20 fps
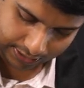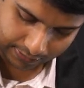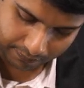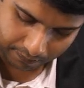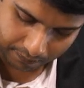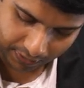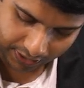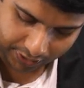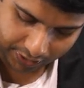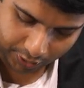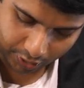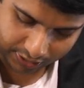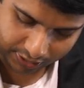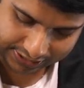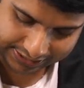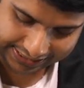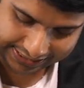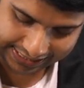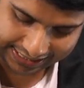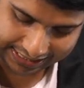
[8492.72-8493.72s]
But your
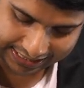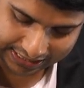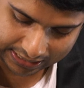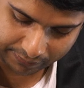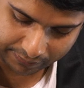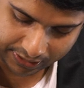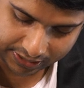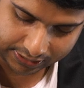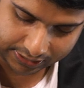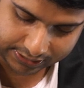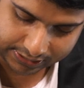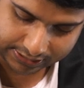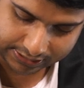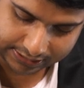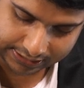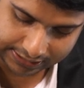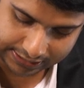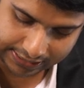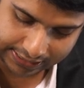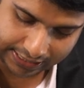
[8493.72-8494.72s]
ceiling limit is
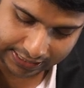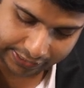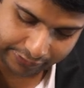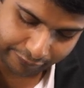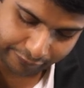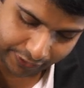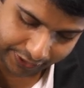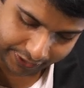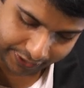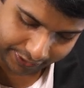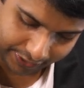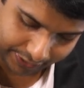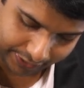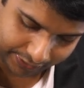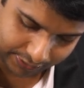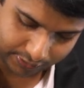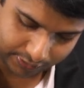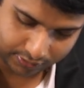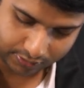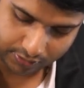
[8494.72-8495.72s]

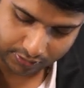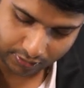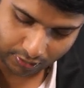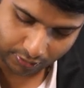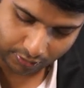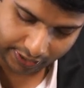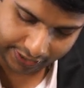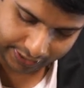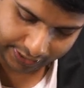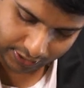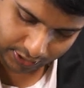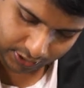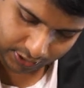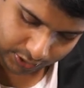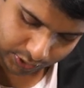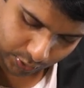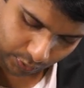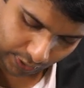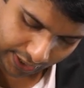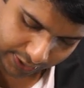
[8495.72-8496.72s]
39,500. Alright.
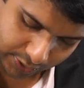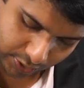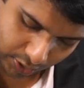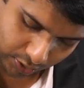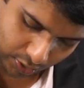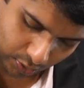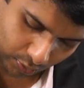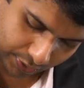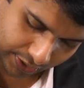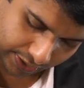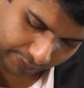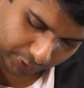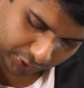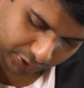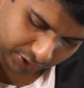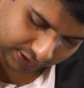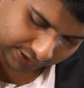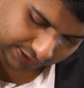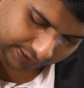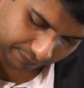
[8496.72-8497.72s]
So actual
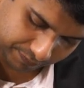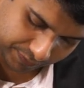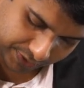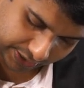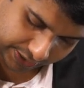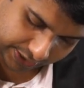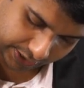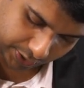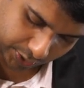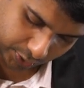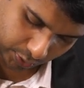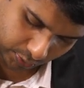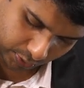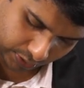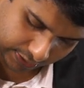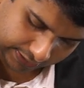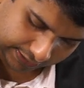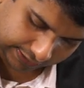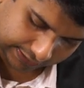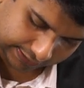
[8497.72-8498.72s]
contribution is subjected to